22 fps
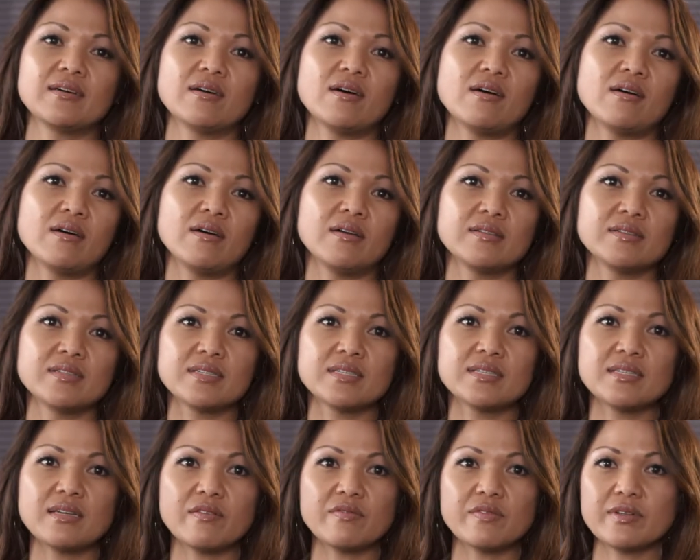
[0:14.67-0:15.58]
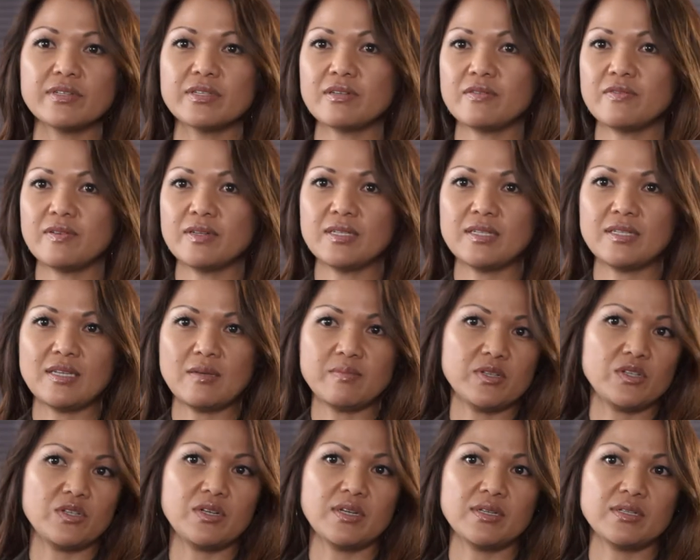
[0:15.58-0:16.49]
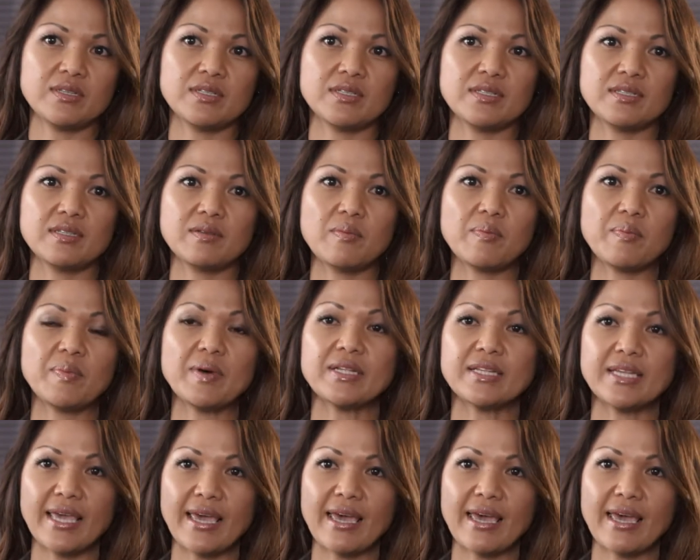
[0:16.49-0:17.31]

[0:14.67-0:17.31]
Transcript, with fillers: on several different substrates, but